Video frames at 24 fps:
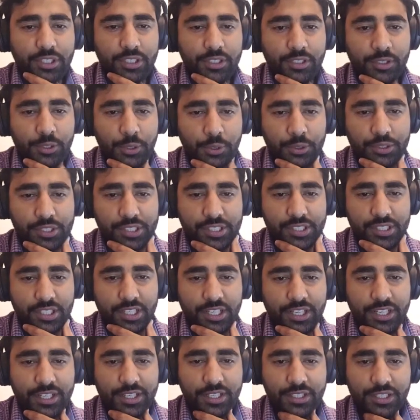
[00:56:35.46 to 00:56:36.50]
the courses
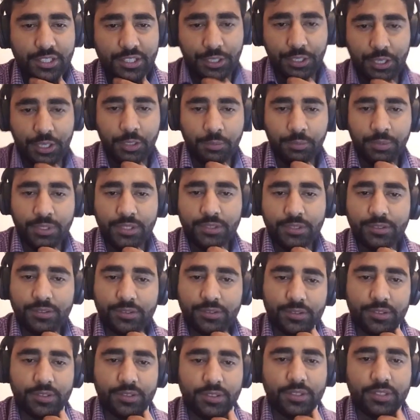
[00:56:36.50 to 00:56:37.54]
later in the group
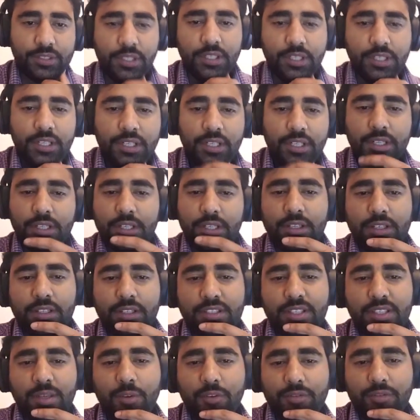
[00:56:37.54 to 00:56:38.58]

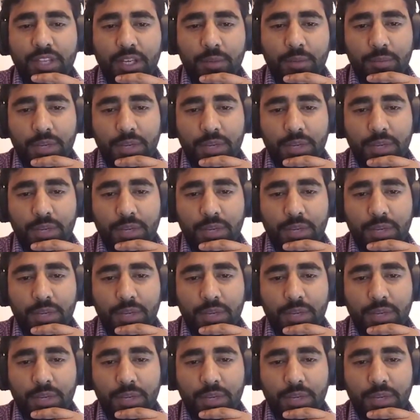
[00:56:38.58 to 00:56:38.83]
some of them